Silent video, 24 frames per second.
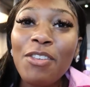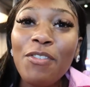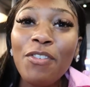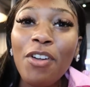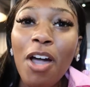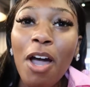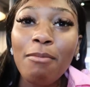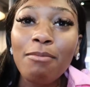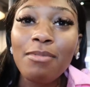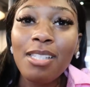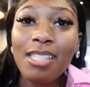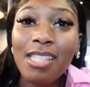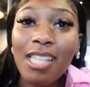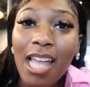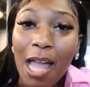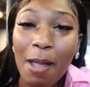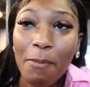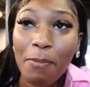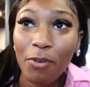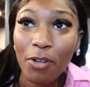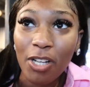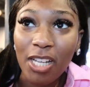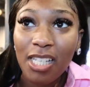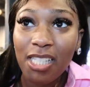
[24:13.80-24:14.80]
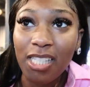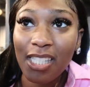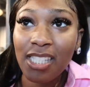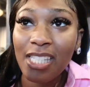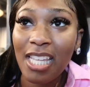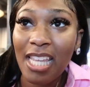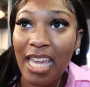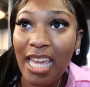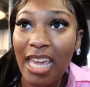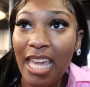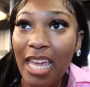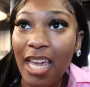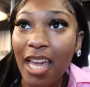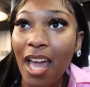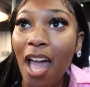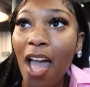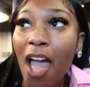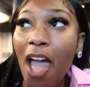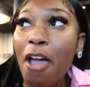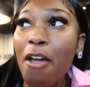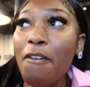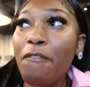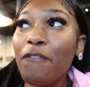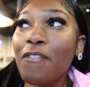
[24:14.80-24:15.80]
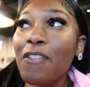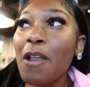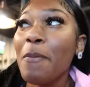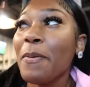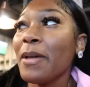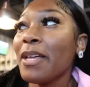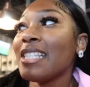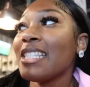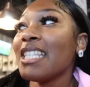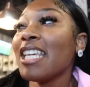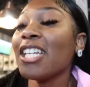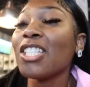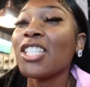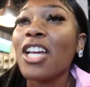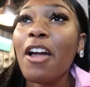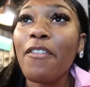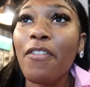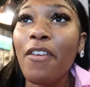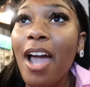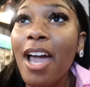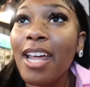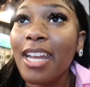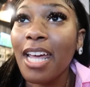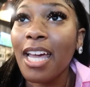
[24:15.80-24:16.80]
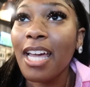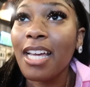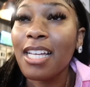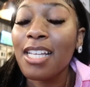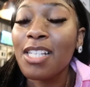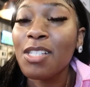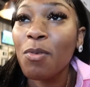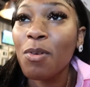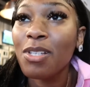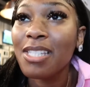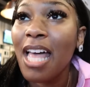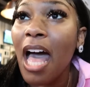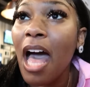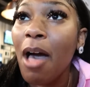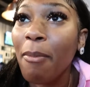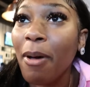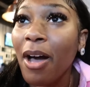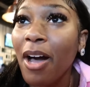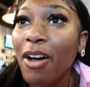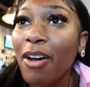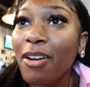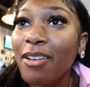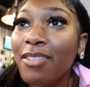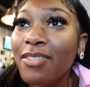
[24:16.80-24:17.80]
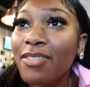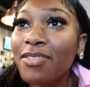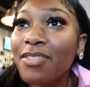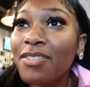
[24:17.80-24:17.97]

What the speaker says: You've come to Cyprus to eat flipping TGI Fridays. What's that about?